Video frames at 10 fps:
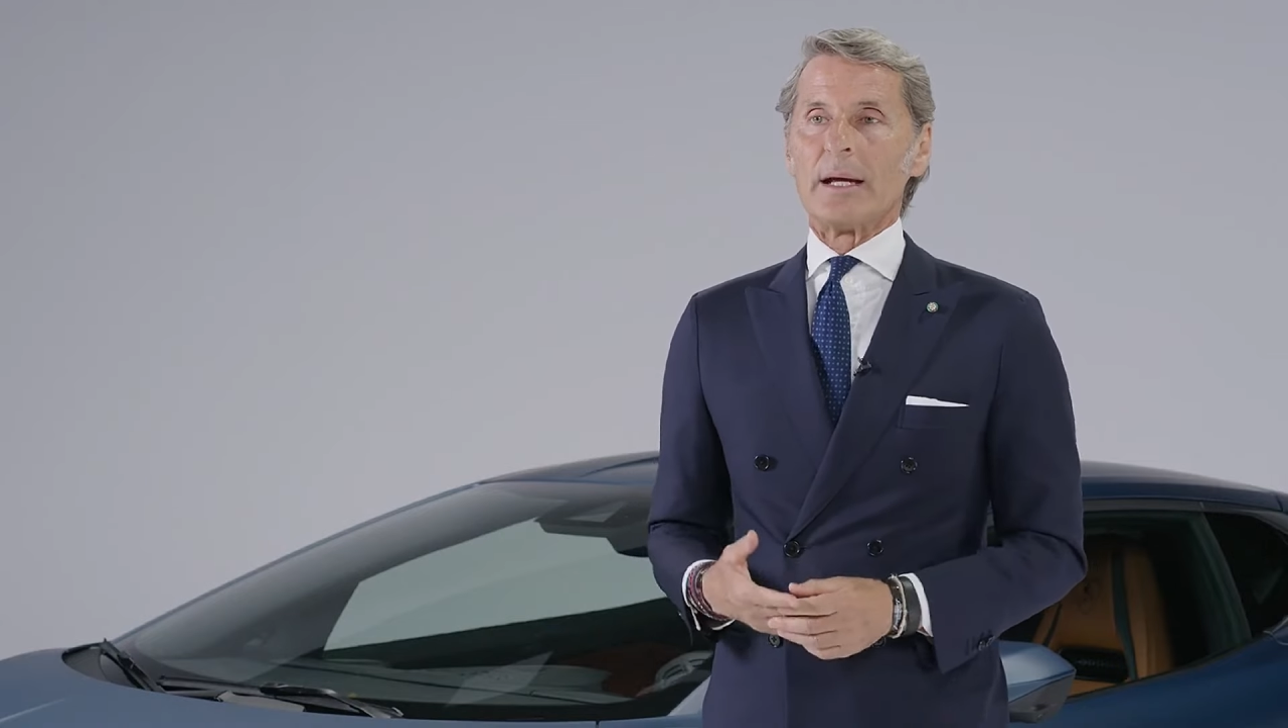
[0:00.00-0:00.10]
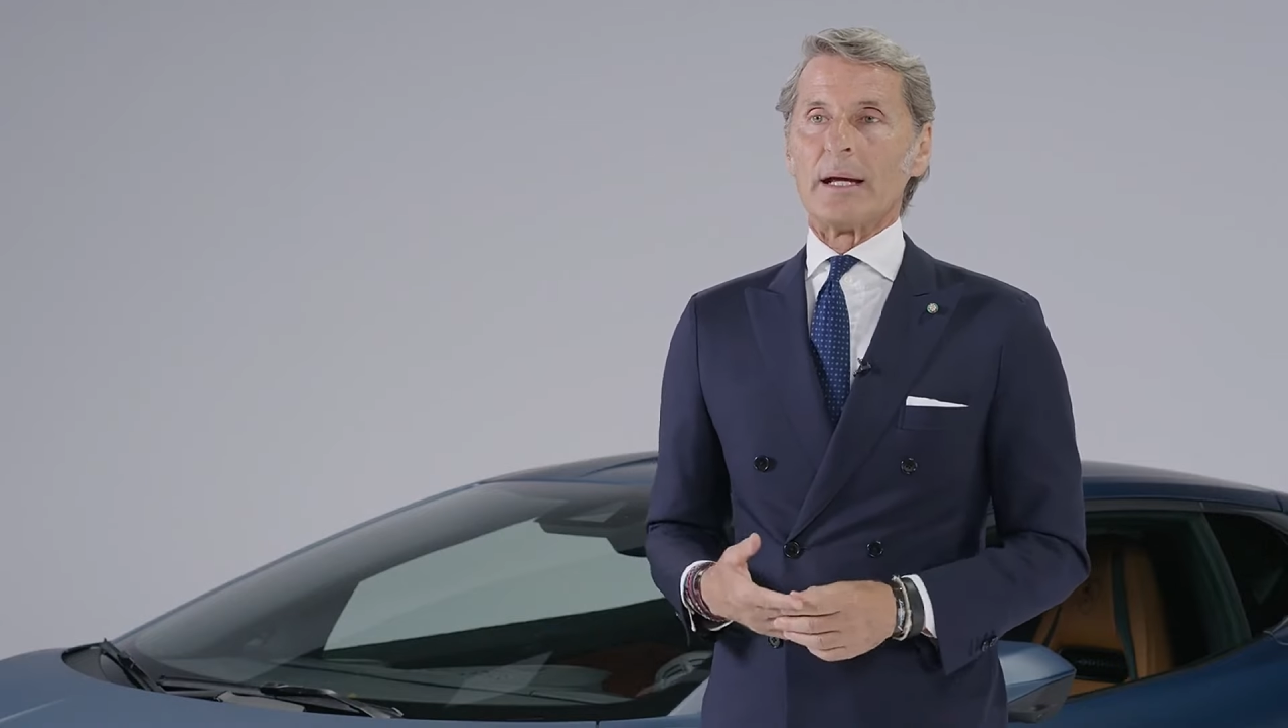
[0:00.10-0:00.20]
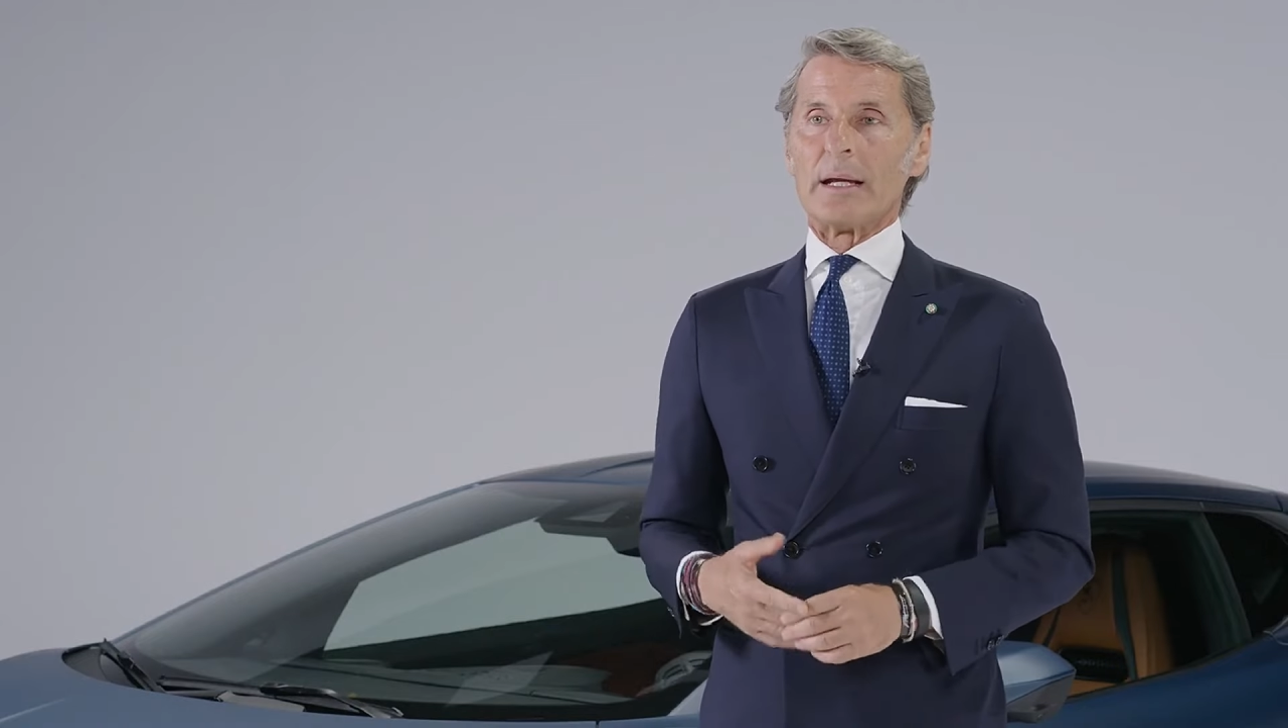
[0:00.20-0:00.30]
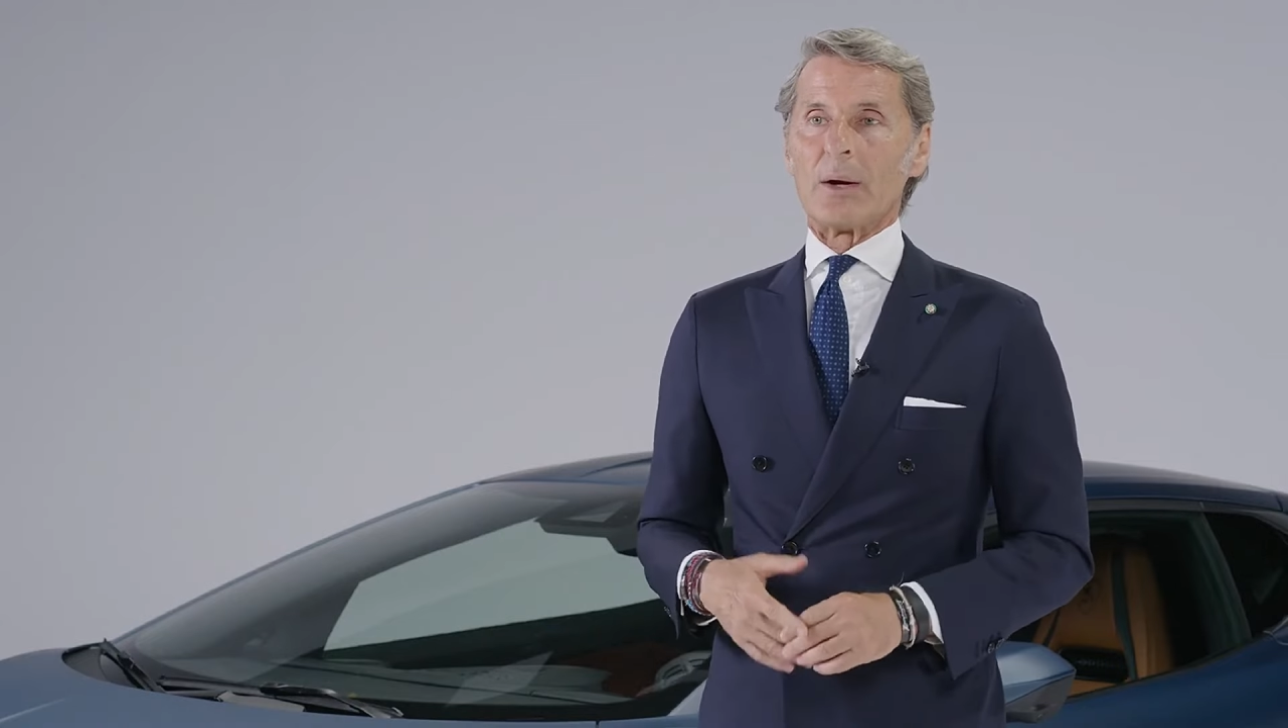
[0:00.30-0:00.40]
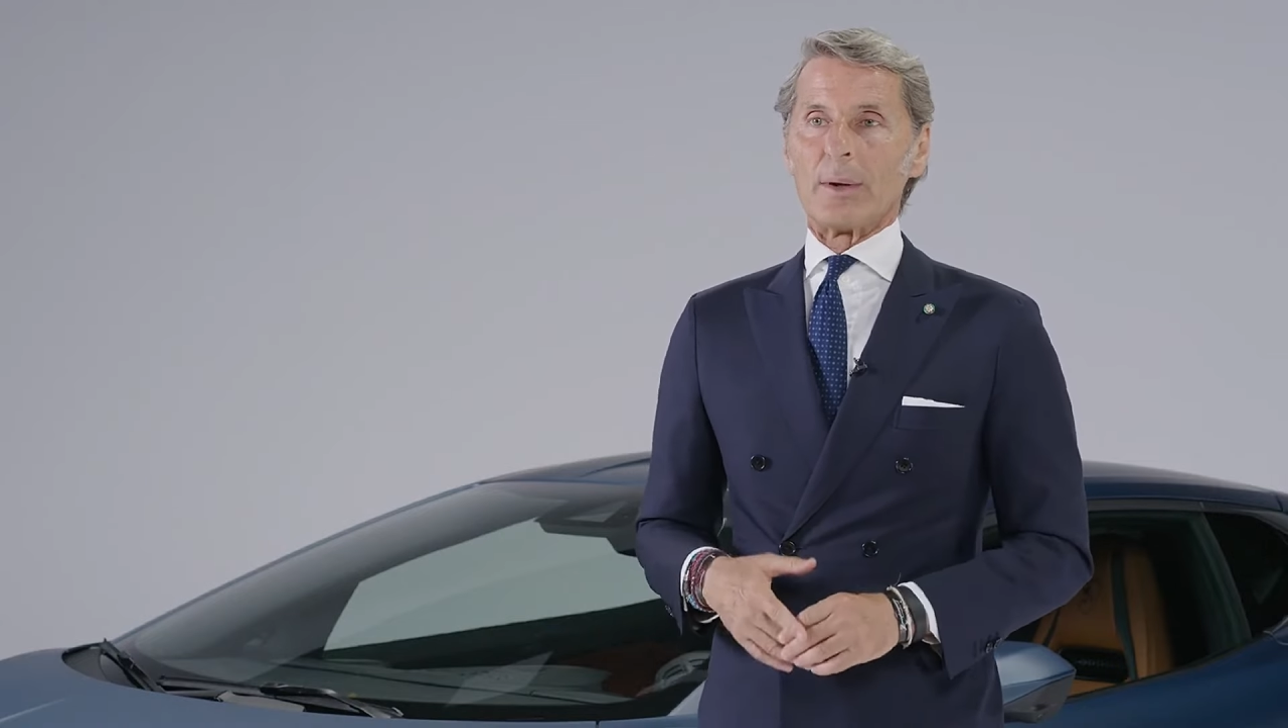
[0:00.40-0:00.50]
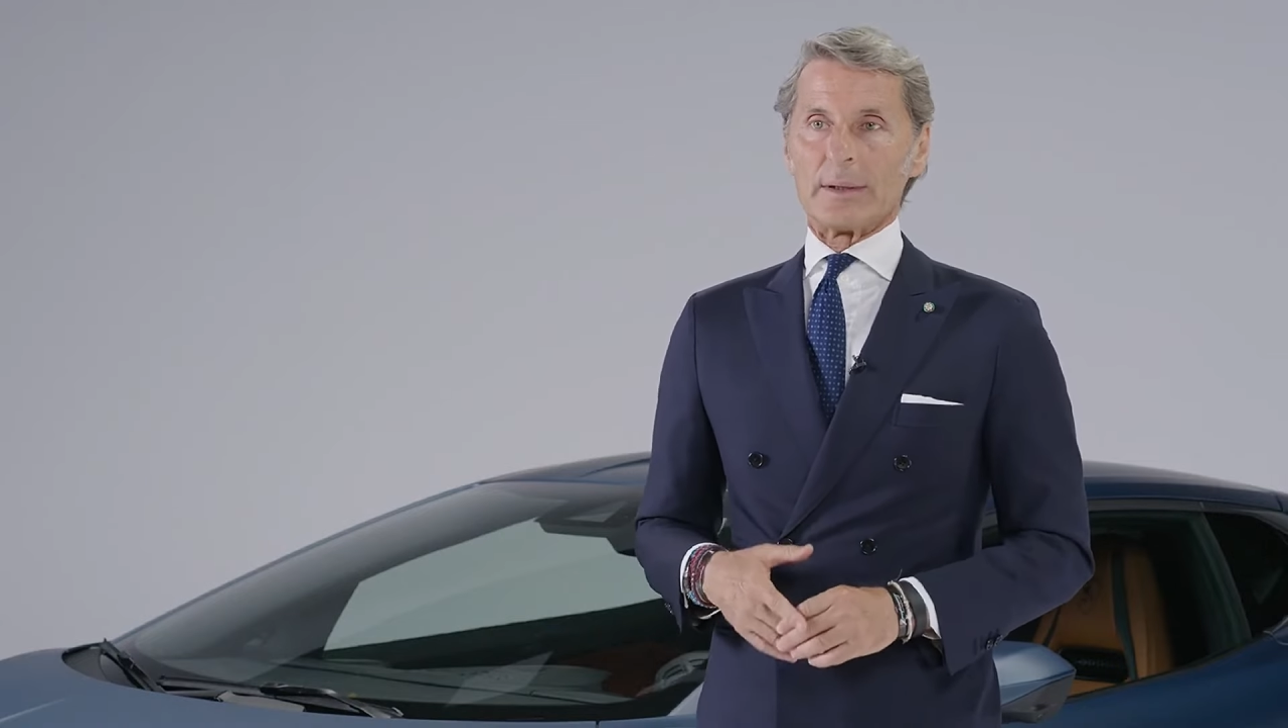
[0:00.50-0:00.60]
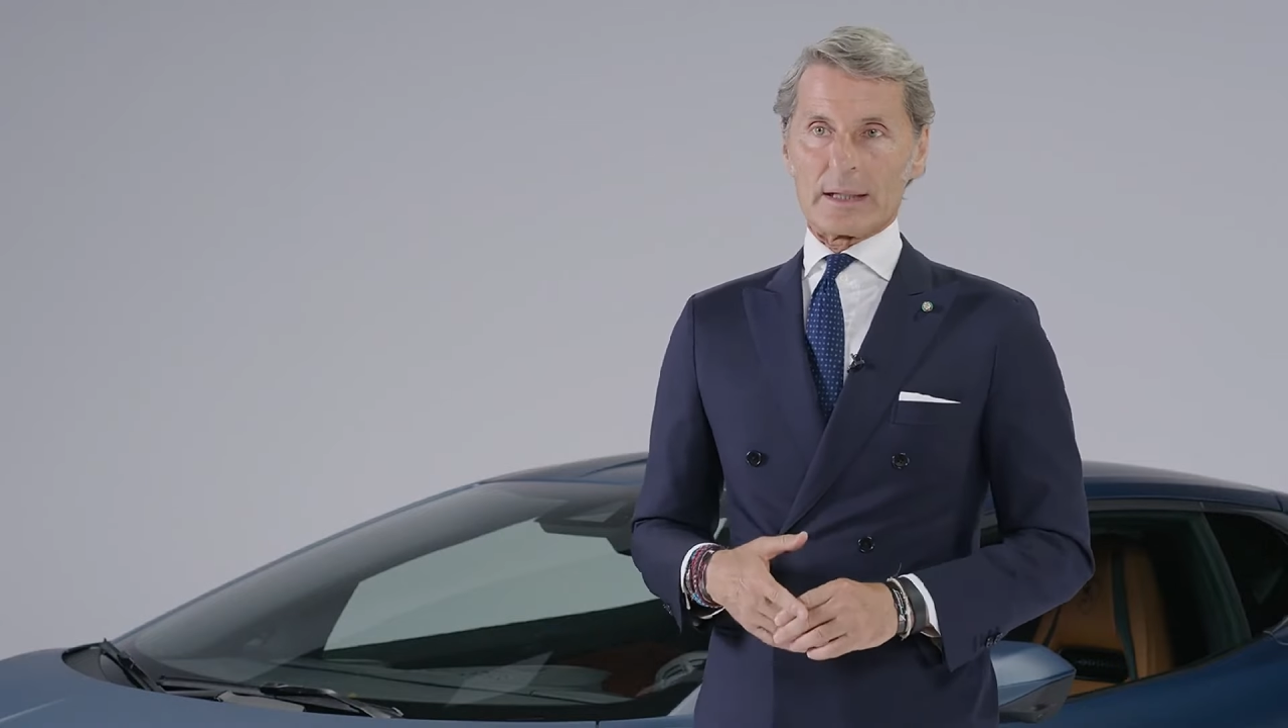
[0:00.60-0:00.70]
in our